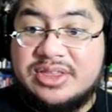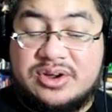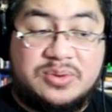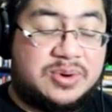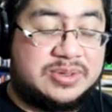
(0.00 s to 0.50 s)

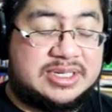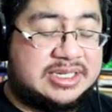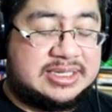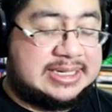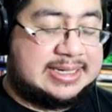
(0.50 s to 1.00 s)
Third one was
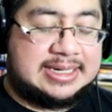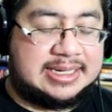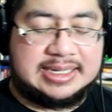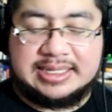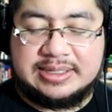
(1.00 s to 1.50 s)
just ugh,
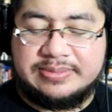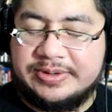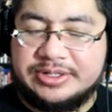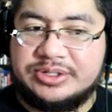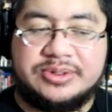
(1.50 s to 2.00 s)

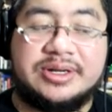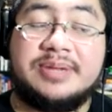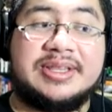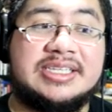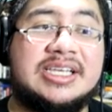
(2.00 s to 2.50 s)
weird
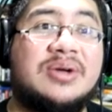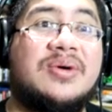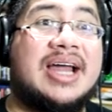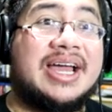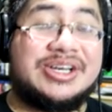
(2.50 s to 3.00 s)
storytelling, but the second
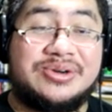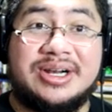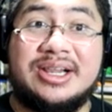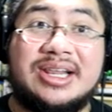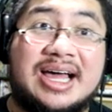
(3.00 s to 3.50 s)
one I enjoyed
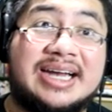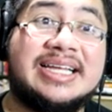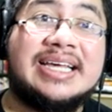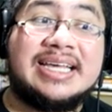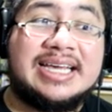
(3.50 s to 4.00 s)
a lot.
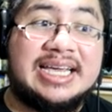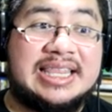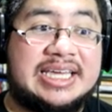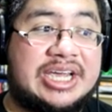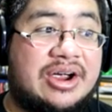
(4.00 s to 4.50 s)

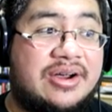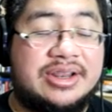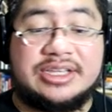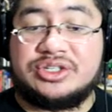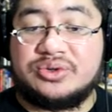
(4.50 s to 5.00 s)
The char-
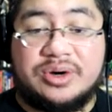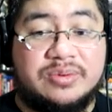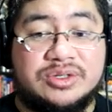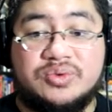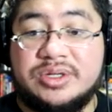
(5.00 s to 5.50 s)
the story
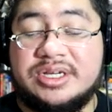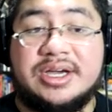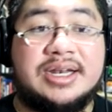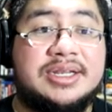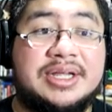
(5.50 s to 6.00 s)
was really
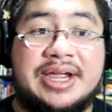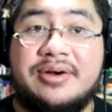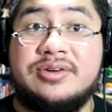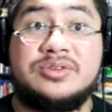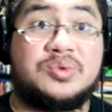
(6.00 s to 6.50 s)
good. The
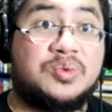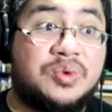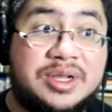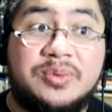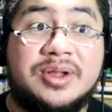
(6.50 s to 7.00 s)
characters were
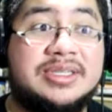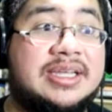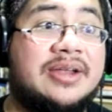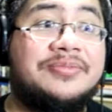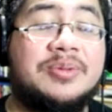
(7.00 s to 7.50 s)
really well
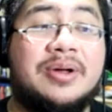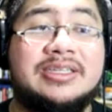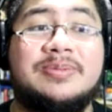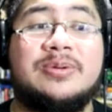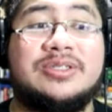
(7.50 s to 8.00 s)
done. The
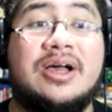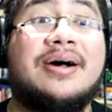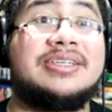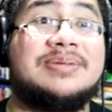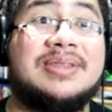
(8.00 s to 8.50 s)
multiplayer was
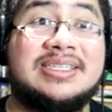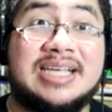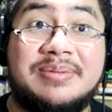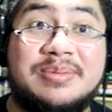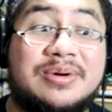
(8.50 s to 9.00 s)
awesome, and the
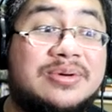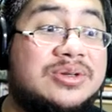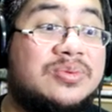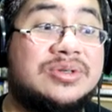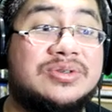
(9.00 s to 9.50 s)
zombie
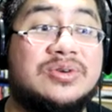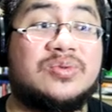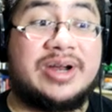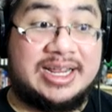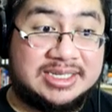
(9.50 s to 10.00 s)
mode was
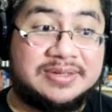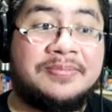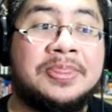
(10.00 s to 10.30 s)
great.